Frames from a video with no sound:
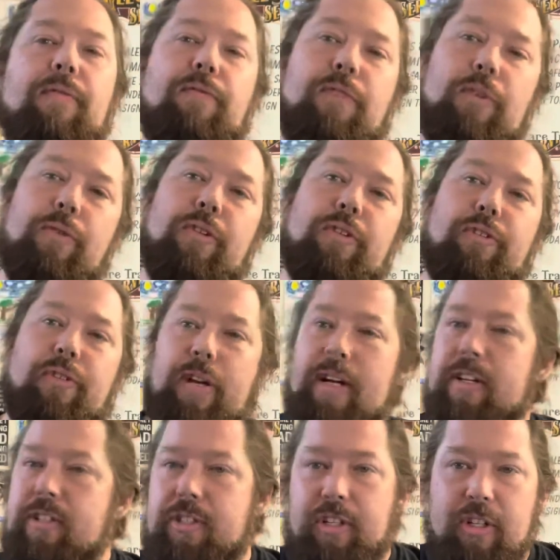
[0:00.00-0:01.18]
view the trade
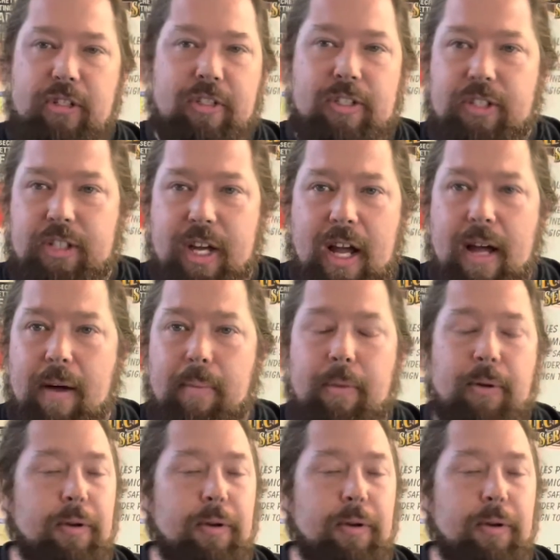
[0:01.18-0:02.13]
as just a job.